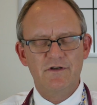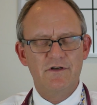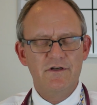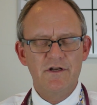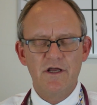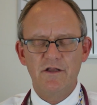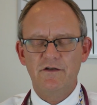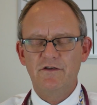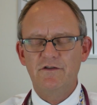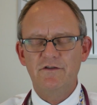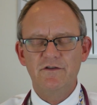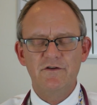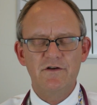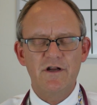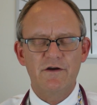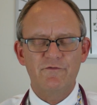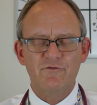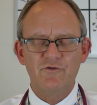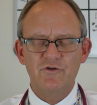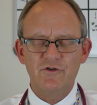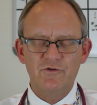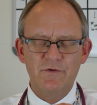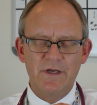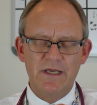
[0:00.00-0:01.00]
You
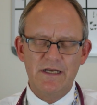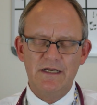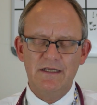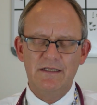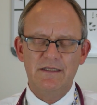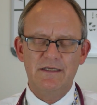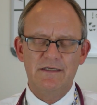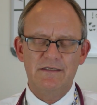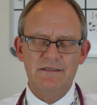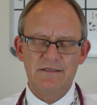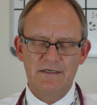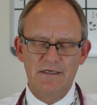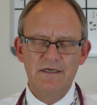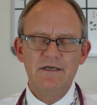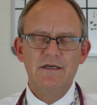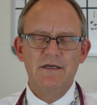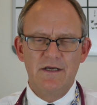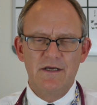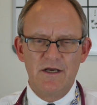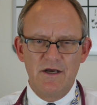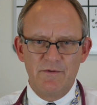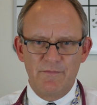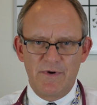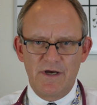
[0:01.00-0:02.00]
never do any of these
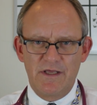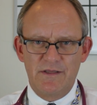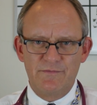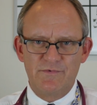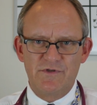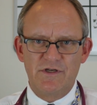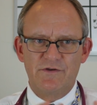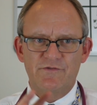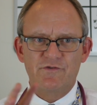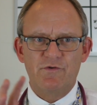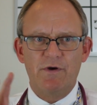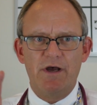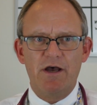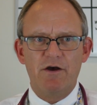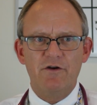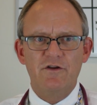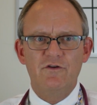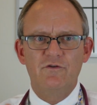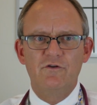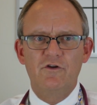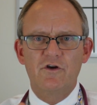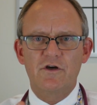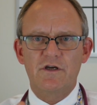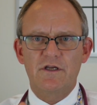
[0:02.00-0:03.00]
by themselves. So how do
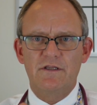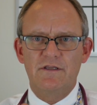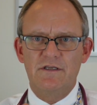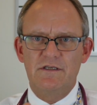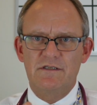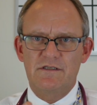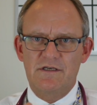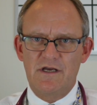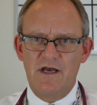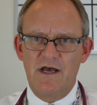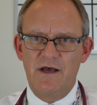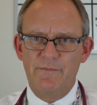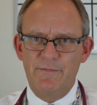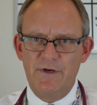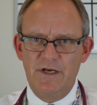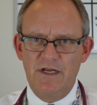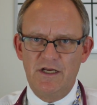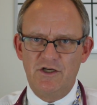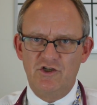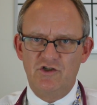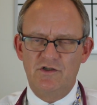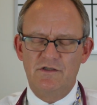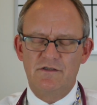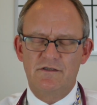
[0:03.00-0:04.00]
you look at these
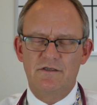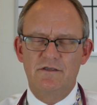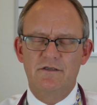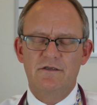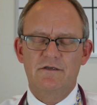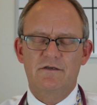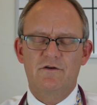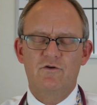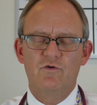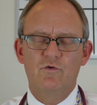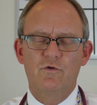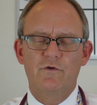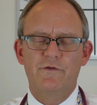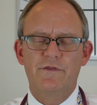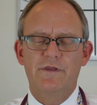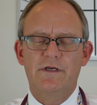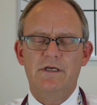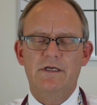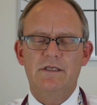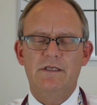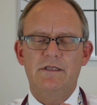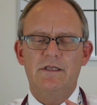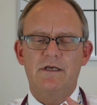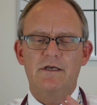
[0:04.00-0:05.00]
combinations? And the cool
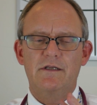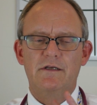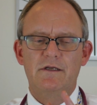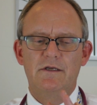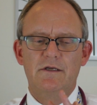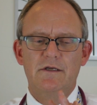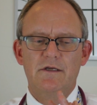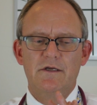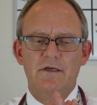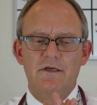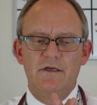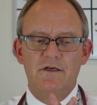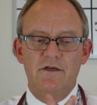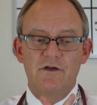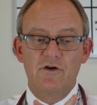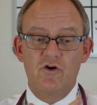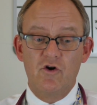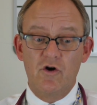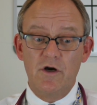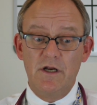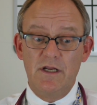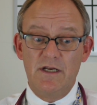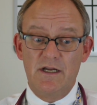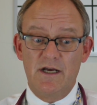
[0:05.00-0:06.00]
thing that
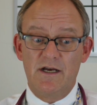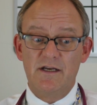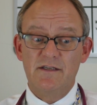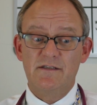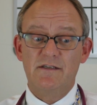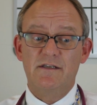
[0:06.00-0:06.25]
Nagurny does